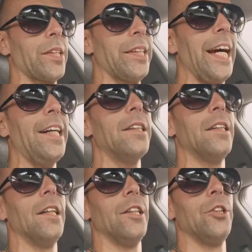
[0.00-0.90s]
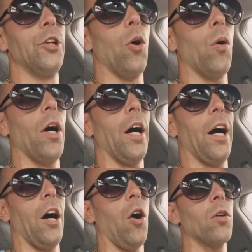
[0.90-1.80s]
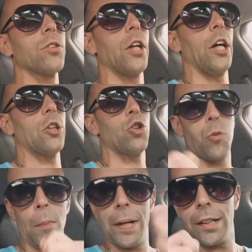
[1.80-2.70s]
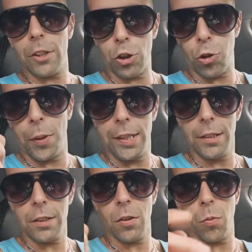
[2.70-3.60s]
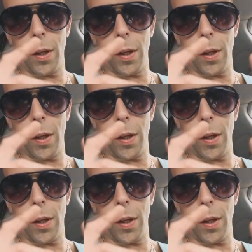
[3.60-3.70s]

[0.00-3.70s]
yeah, you know, all the trimming the trees,